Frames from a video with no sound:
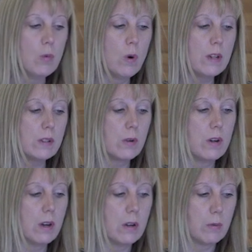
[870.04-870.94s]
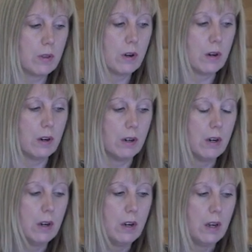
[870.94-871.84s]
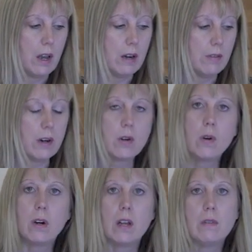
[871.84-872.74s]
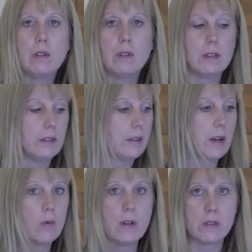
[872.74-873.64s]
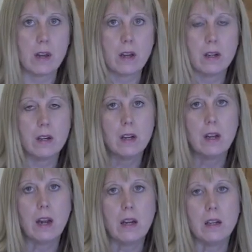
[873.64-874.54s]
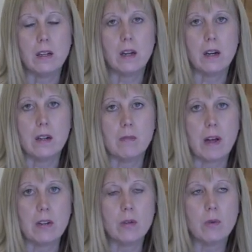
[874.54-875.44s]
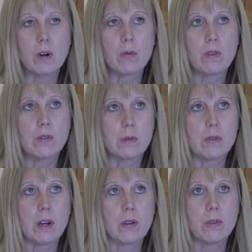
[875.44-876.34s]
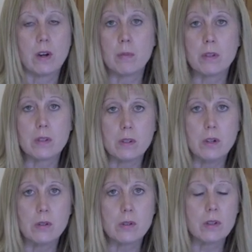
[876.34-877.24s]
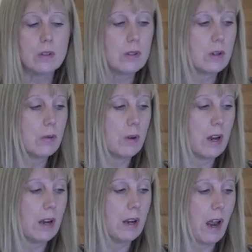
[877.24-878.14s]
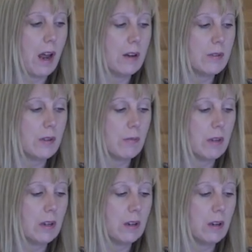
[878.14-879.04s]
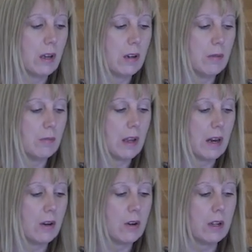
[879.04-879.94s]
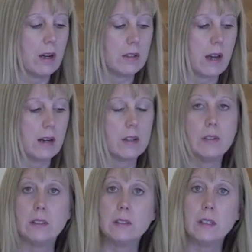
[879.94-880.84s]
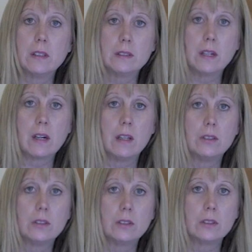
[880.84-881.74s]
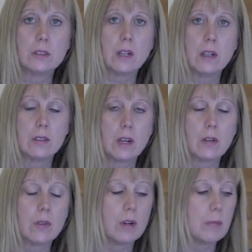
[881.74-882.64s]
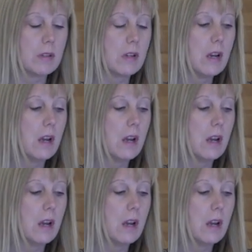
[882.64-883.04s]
what's going on with her at a very core level in like 1 second. And I do work with some psychotherapists in Houston, so when I have something and I know a client's actively seeing a psychologist or a psychotherapist,